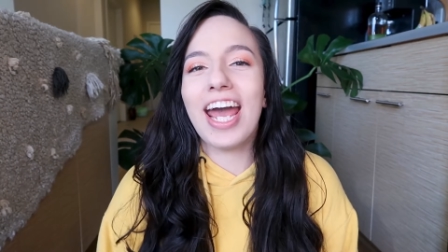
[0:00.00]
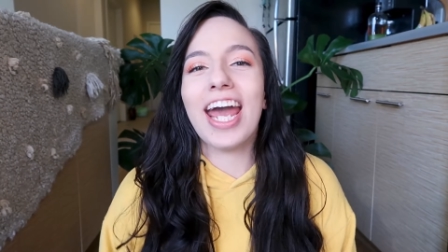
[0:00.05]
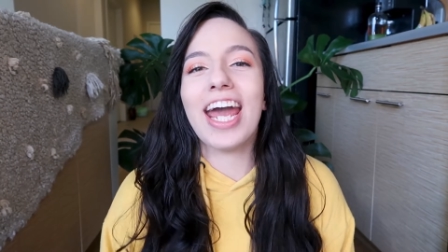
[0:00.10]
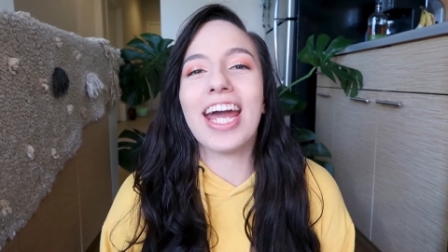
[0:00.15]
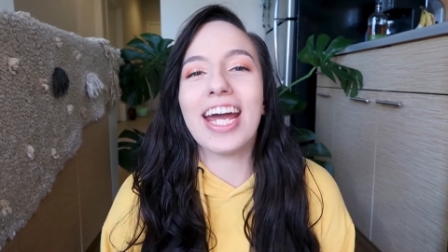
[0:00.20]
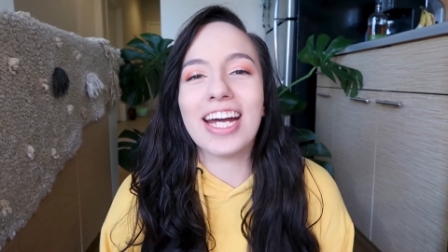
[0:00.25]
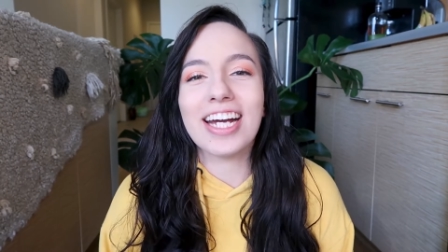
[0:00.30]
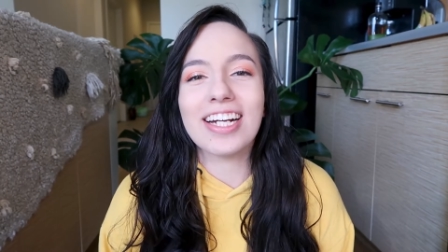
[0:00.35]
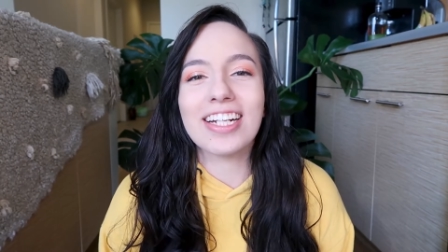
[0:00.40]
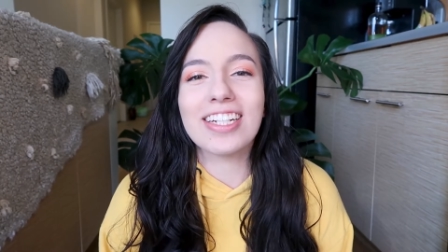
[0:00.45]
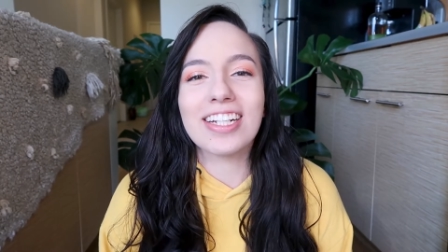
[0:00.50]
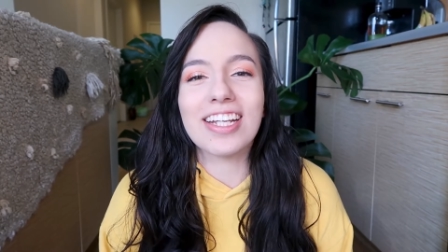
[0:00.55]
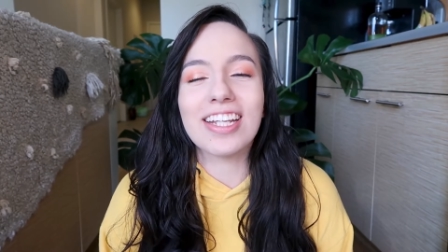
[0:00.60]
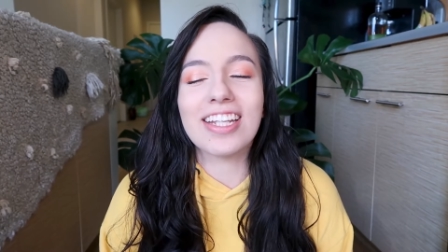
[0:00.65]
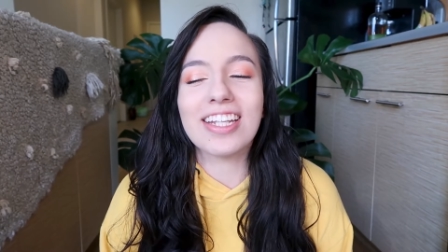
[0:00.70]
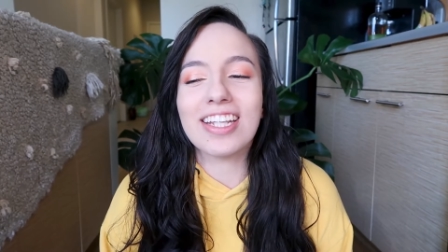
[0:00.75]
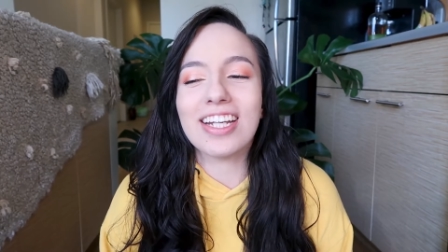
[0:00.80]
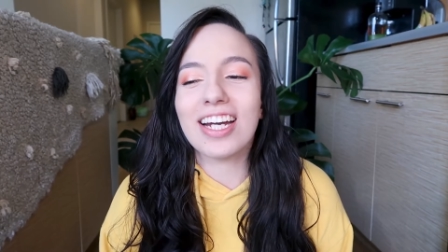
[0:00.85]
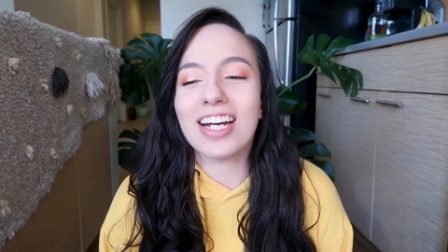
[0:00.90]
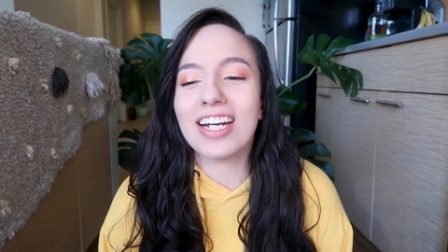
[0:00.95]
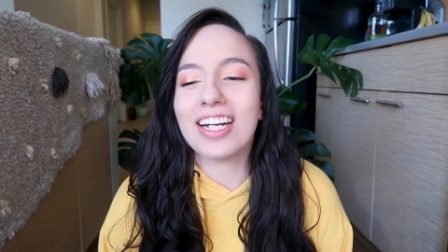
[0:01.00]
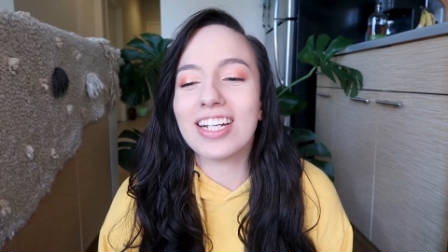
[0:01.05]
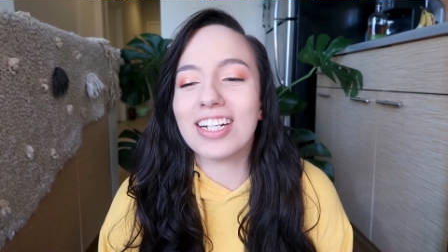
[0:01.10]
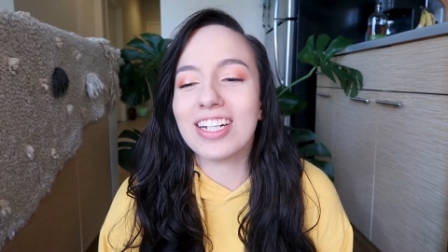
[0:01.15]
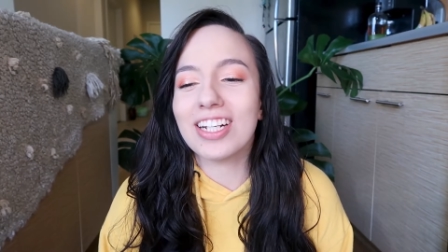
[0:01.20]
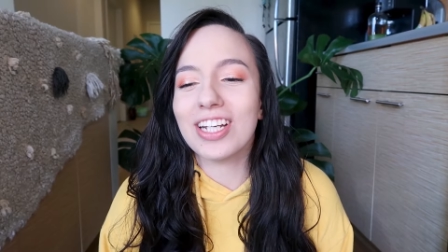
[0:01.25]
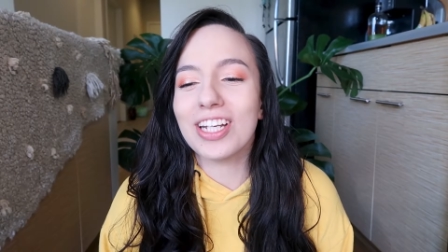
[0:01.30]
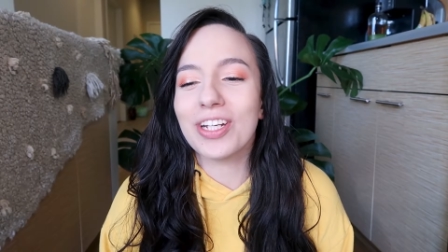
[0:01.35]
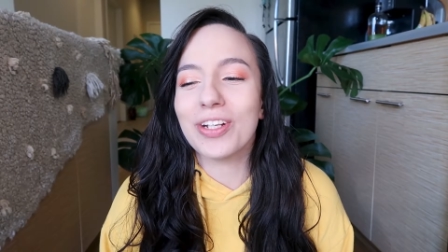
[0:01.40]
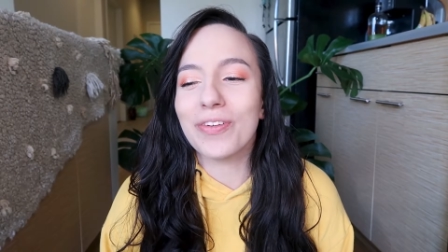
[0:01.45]
and that
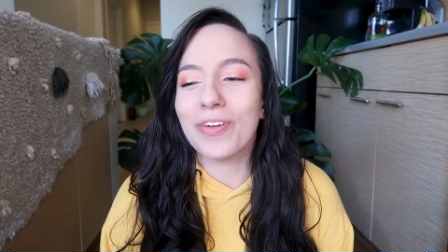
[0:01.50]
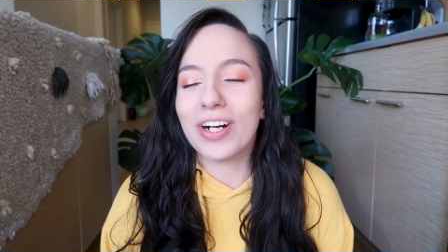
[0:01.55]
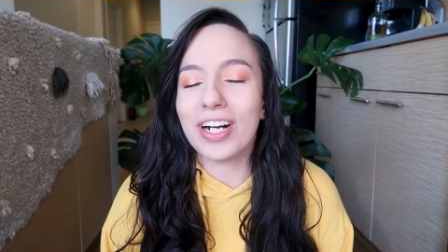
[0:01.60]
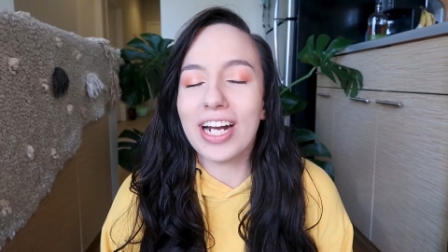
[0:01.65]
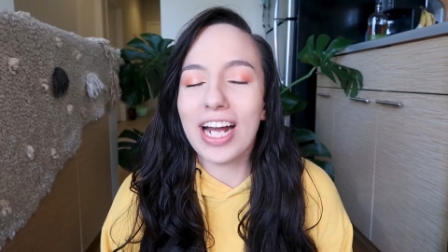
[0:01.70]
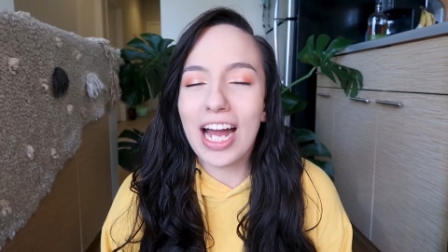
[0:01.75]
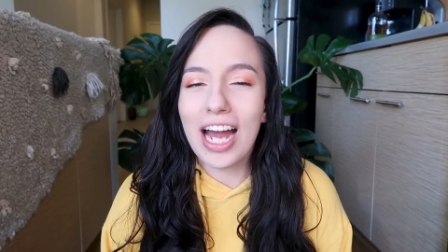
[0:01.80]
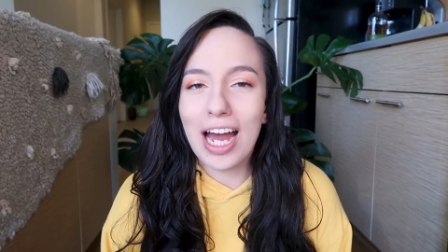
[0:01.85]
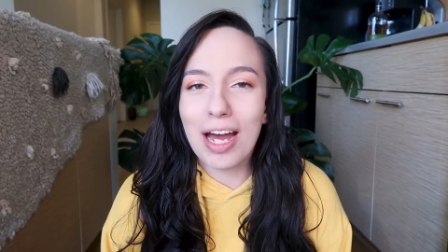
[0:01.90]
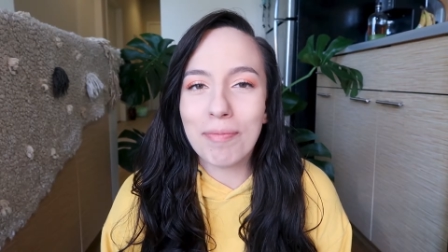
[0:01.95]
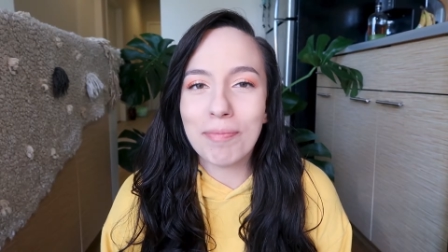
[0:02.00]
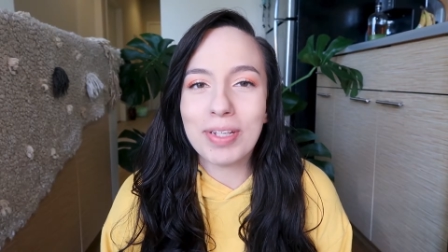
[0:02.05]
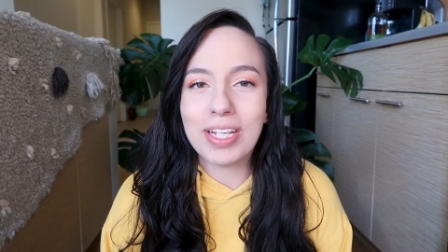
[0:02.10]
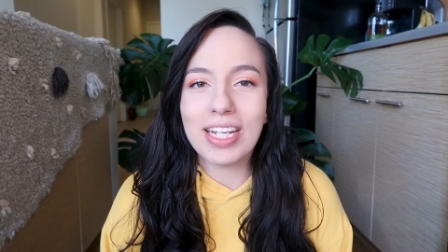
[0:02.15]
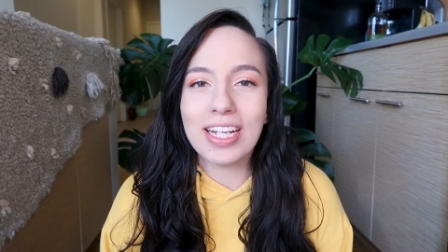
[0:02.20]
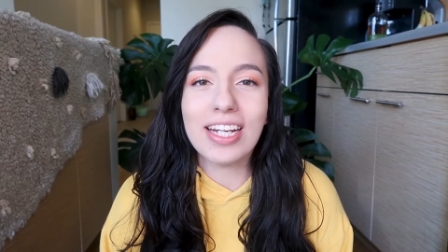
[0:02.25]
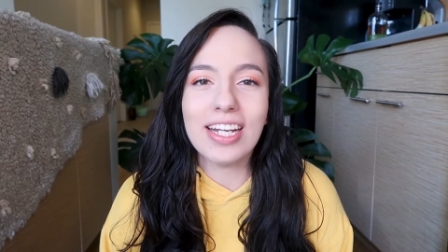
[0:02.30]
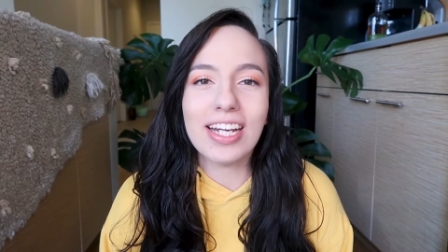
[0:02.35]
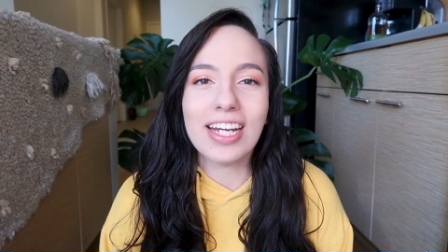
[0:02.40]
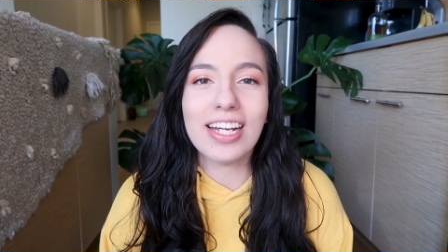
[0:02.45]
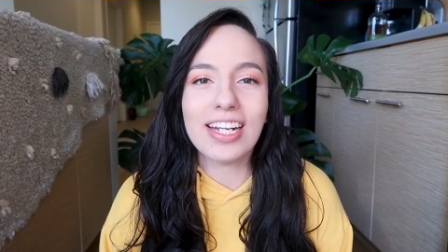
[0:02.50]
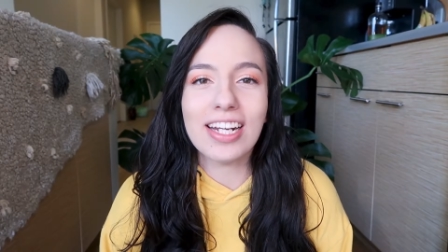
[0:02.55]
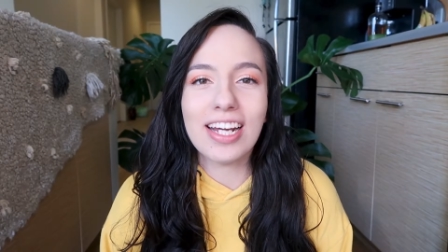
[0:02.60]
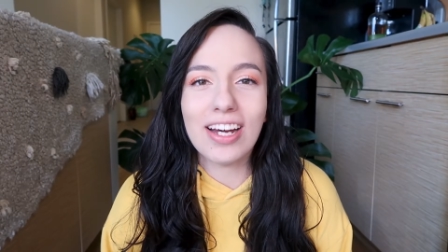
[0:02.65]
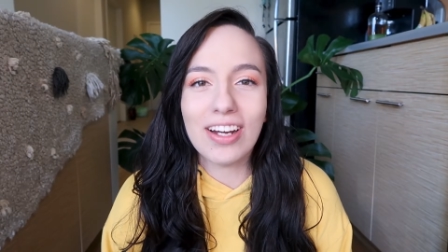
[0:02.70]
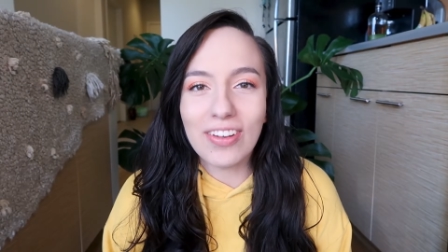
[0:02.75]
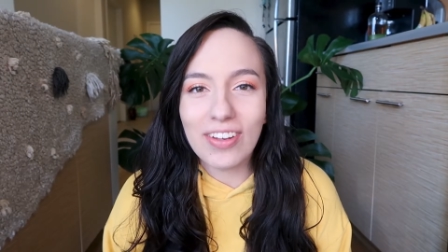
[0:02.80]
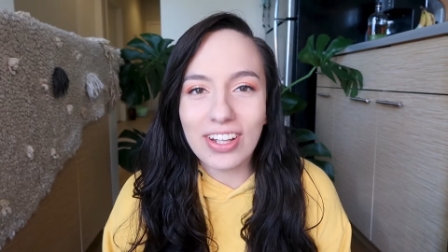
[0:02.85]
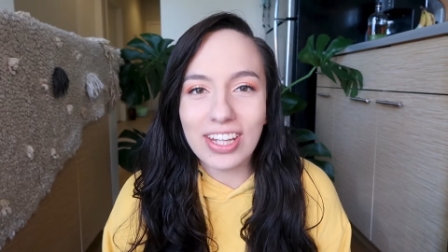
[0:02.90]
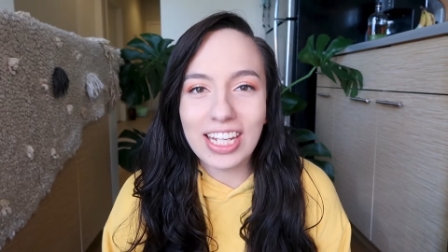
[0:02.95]
you are happy and
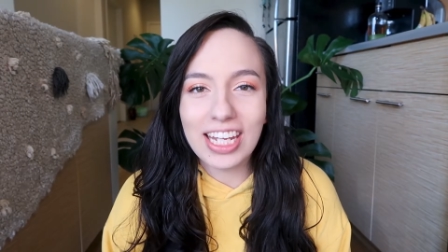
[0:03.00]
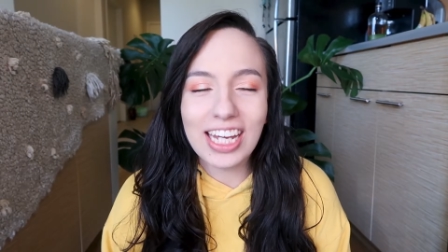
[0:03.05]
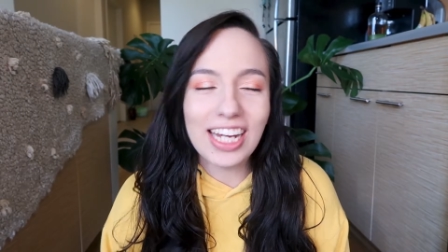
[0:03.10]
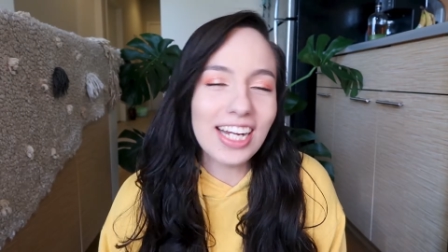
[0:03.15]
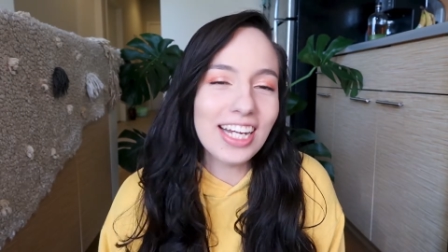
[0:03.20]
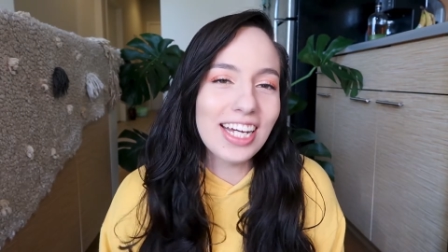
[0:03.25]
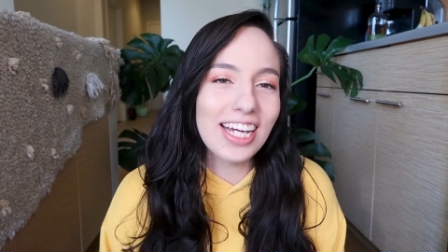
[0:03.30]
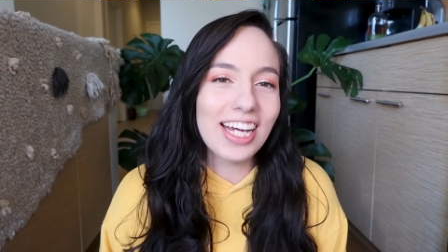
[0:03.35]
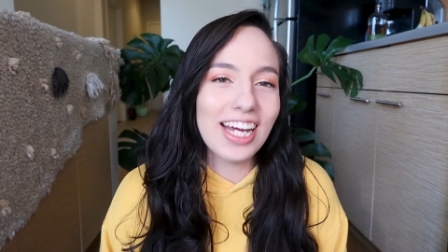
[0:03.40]
healthy.